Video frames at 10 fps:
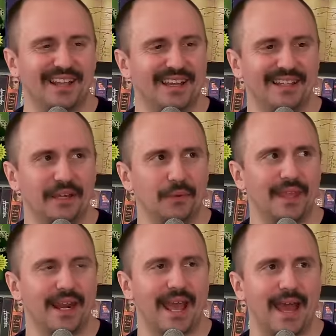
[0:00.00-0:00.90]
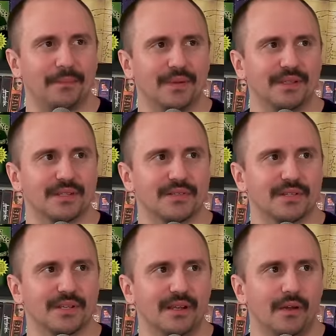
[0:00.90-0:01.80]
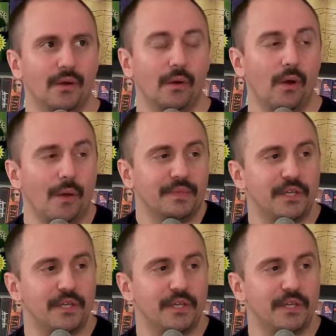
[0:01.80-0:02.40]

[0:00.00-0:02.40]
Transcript: like when that happens, it's just like, oh, I'm